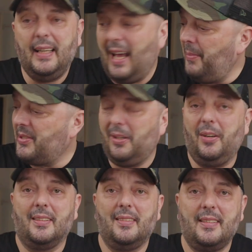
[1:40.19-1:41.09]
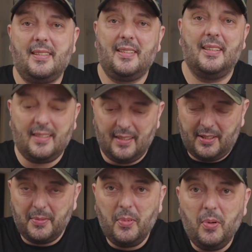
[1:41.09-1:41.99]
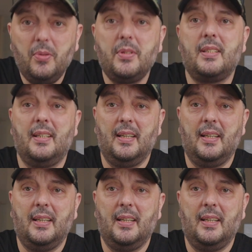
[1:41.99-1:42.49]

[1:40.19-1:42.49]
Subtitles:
it helps a lot. It's a smooth